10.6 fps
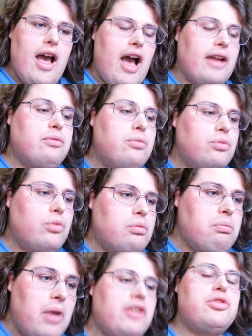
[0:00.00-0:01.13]
I'd
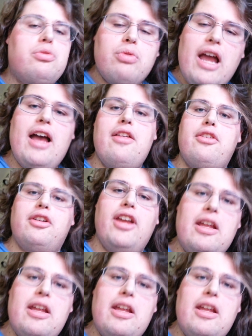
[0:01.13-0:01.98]
much rather